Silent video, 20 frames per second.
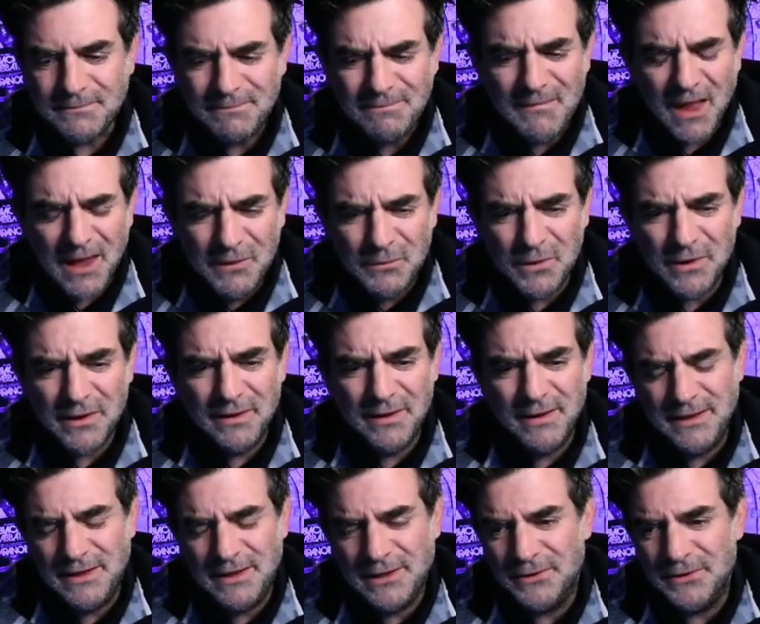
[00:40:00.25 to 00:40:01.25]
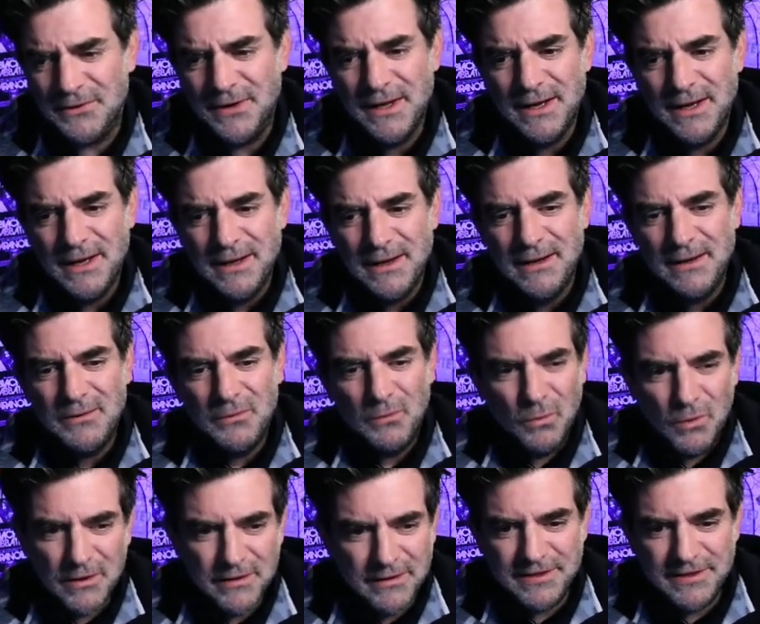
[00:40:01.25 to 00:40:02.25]
one of
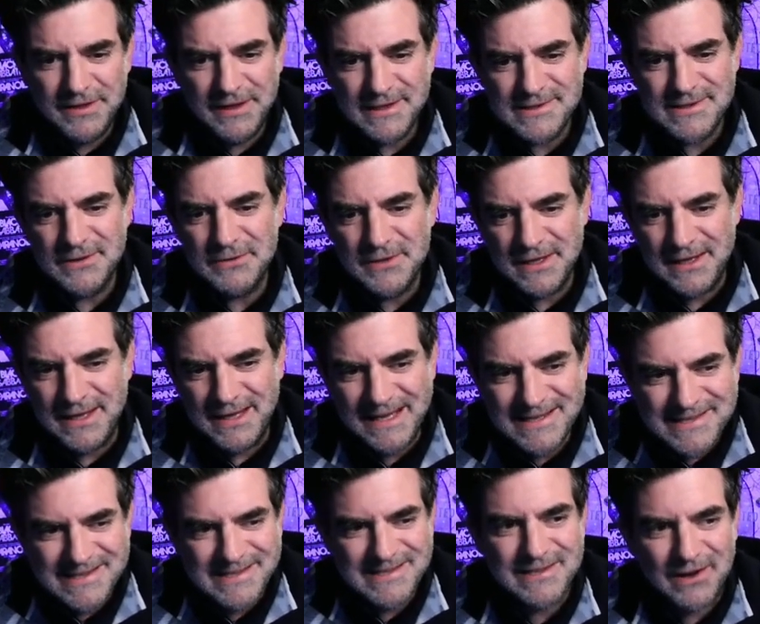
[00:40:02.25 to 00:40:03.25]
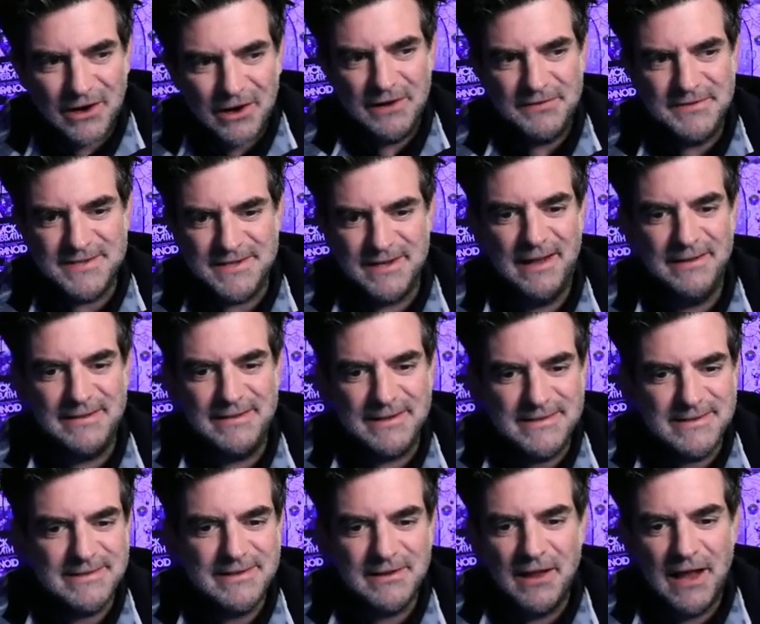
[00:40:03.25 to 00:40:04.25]
the things though that isn't offset that's
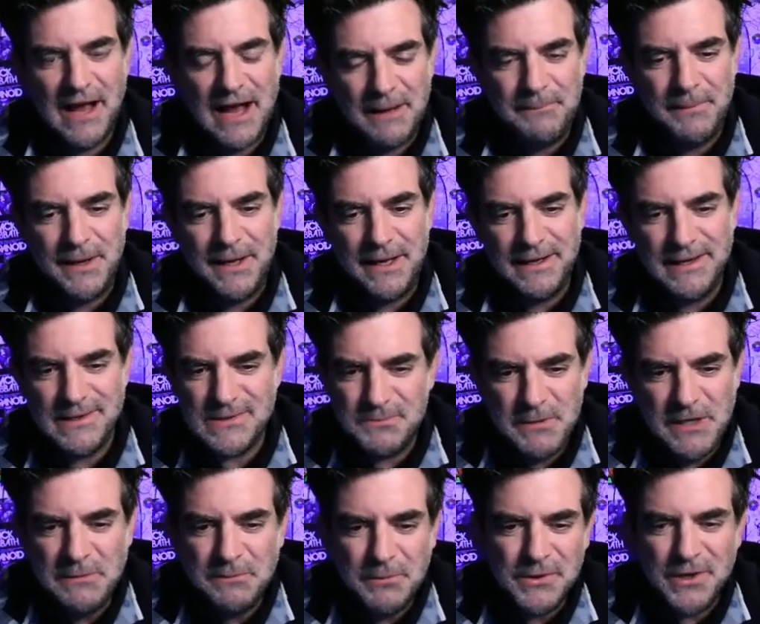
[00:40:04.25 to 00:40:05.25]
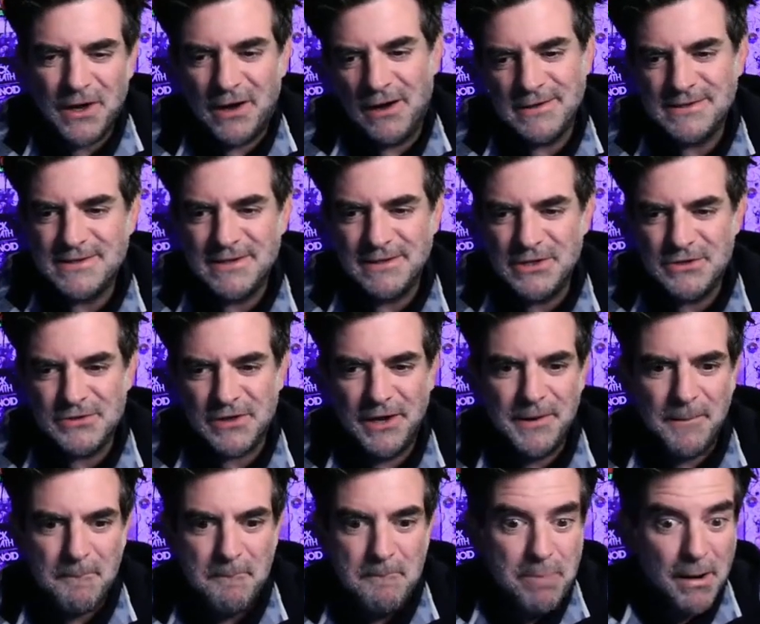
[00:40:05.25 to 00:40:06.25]
still happening is people constantly trying
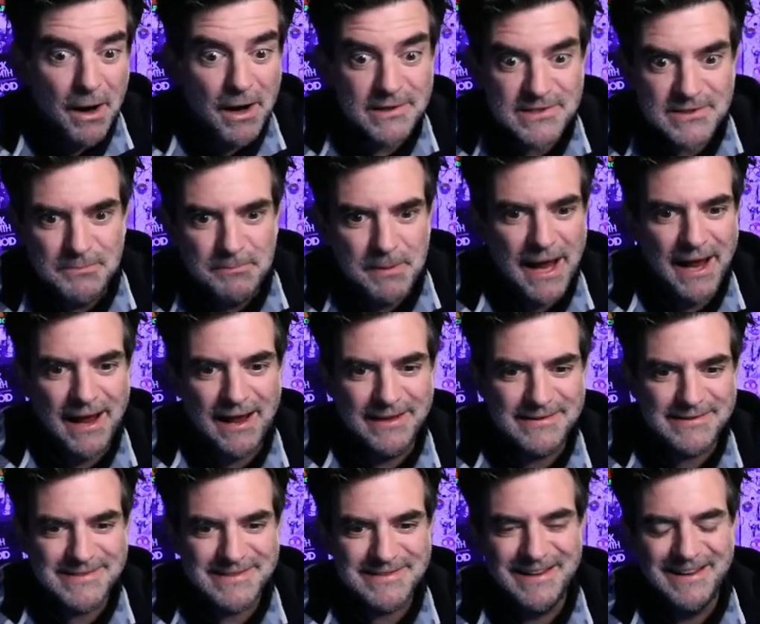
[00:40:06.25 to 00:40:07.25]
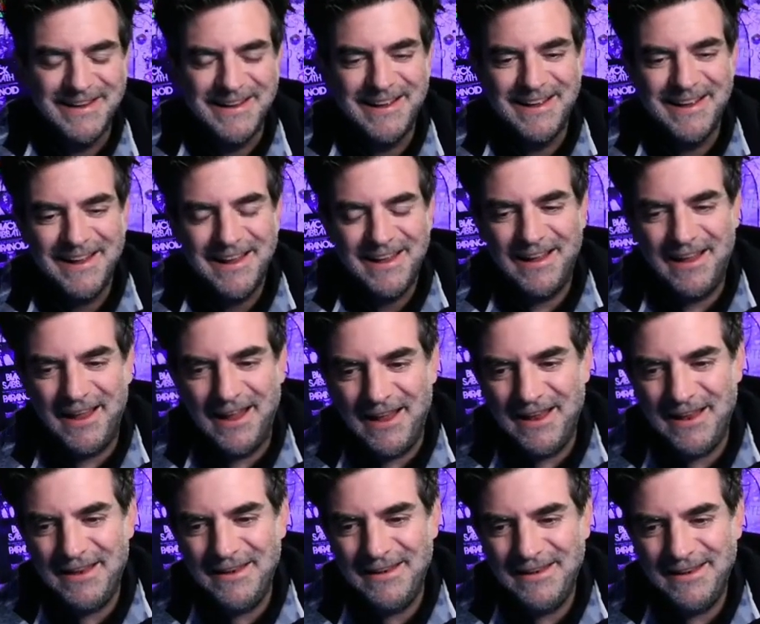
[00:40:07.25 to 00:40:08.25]
to bust bands.
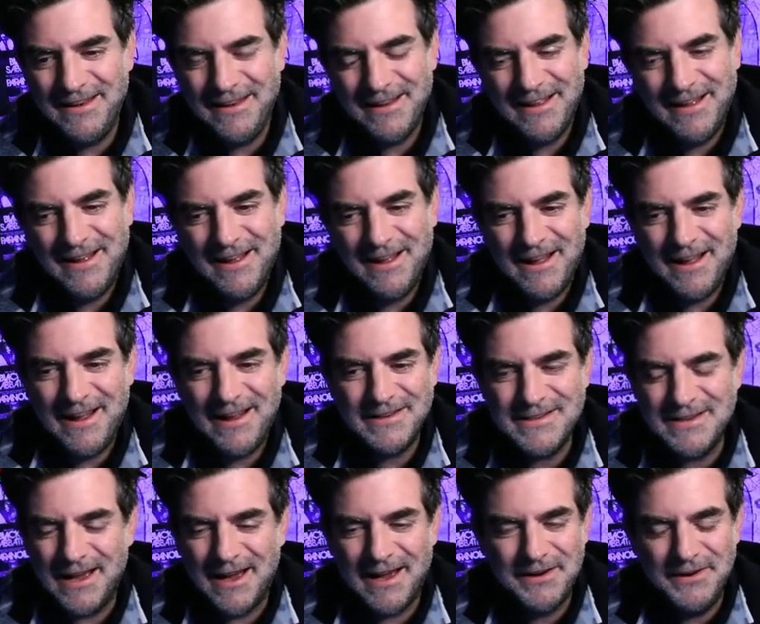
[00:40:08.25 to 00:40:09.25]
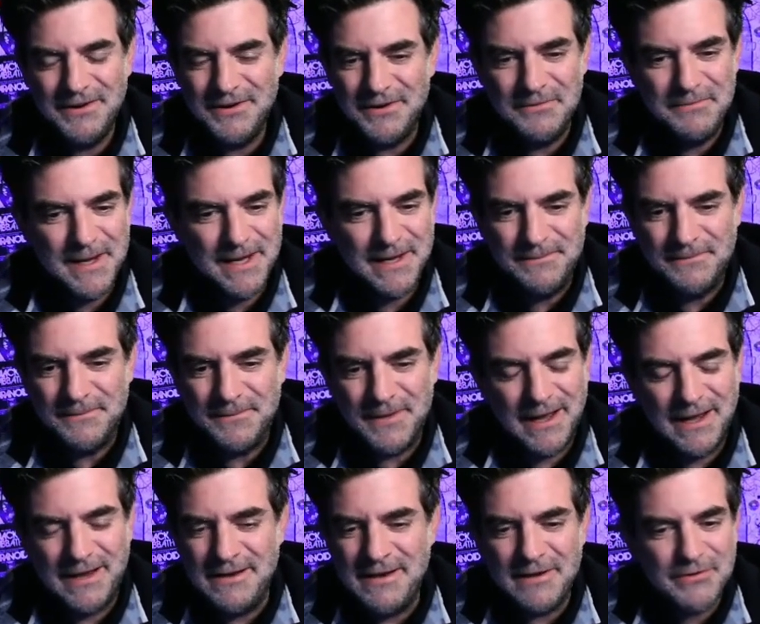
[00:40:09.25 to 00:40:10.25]
And I don't know, man,
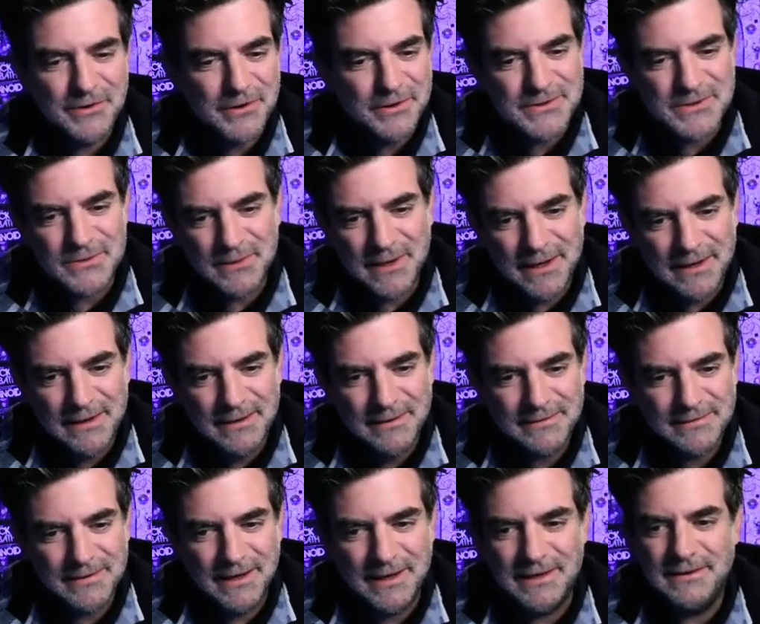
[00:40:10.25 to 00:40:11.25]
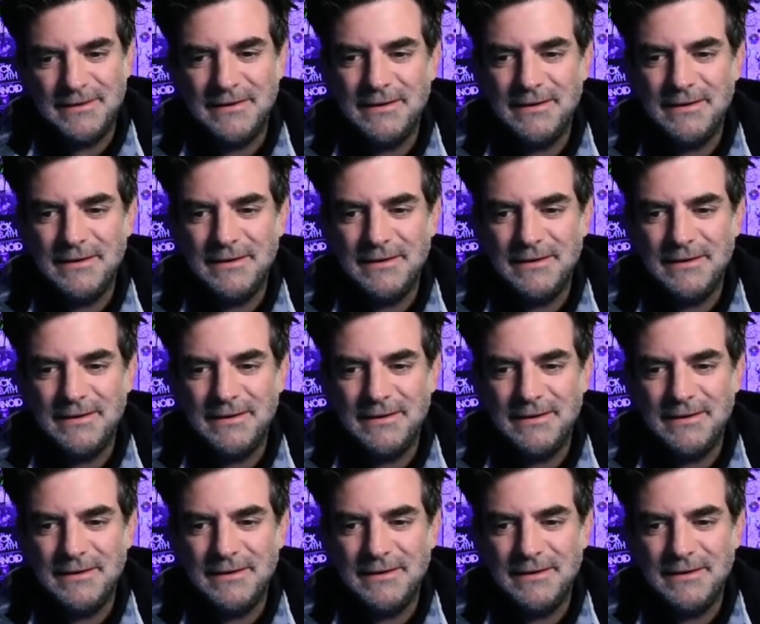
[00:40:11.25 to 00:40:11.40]
it never goes away. Like